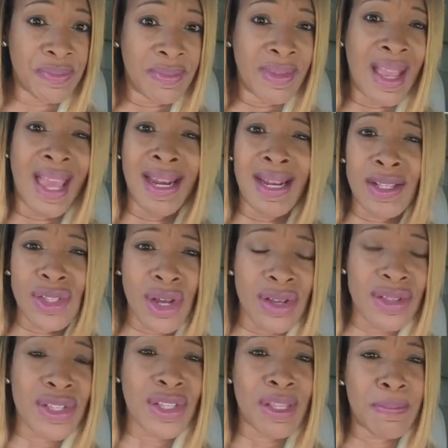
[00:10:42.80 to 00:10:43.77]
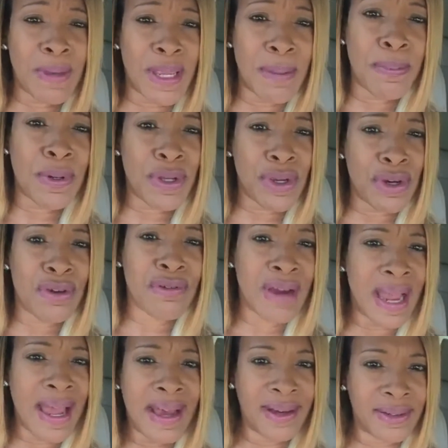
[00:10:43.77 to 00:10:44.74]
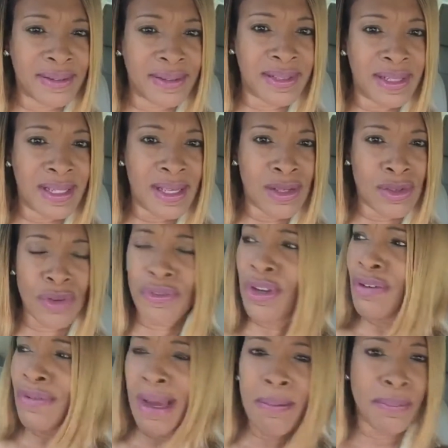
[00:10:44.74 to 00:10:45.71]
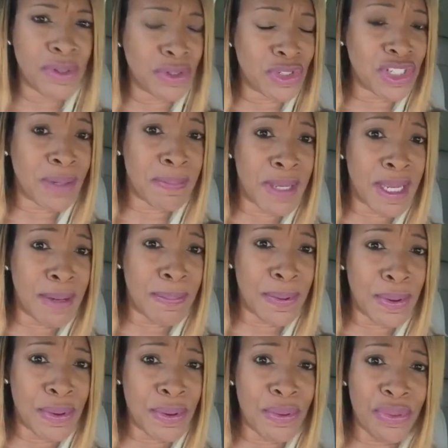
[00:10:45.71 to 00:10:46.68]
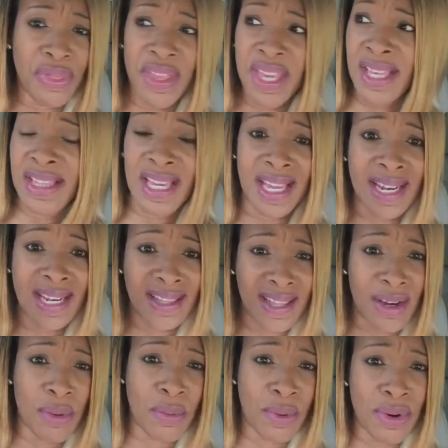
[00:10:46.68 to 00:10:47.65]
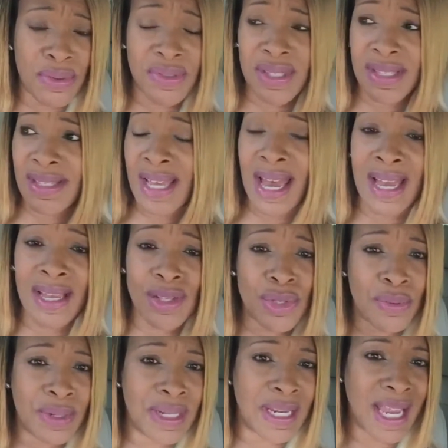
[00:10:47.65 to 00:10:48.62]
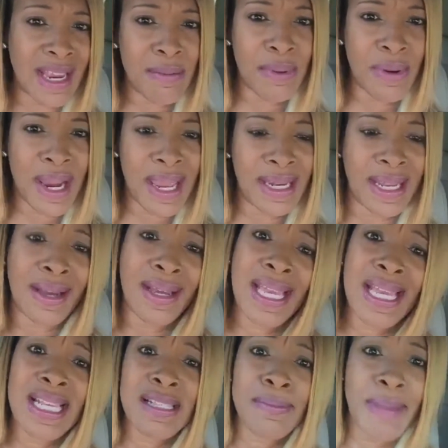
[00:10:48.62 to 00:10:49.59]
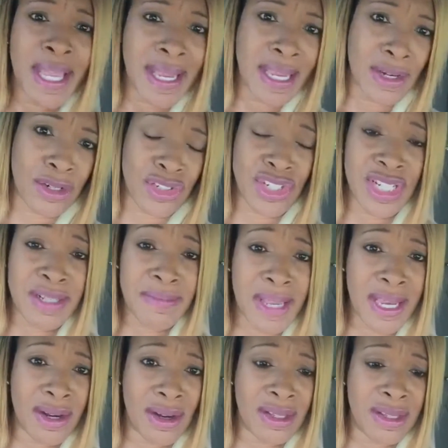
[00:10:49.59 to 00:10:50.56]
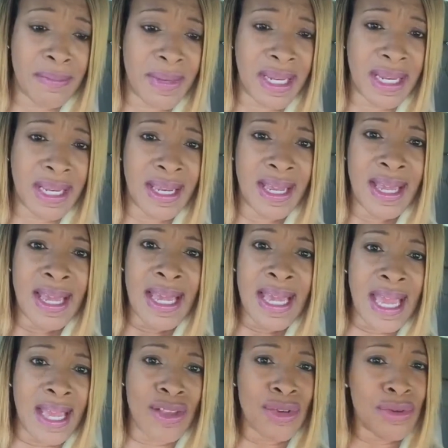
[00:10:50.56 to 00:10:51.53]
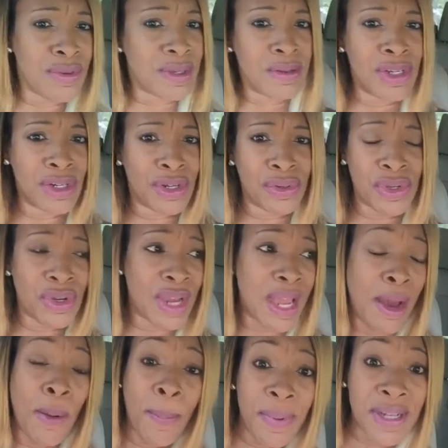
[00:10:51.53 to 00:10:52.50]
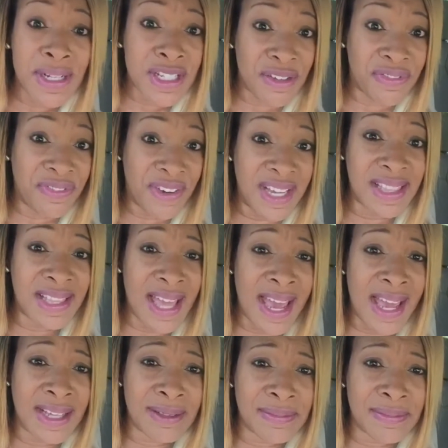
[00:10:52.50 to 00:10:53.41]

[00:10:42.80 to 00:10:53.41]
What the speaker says: And it's also the people you're around. So if you're around bullshit people who think that their worth is tied to a name brand, now he's making or she's making all the money, and you know, you're helping to fund that,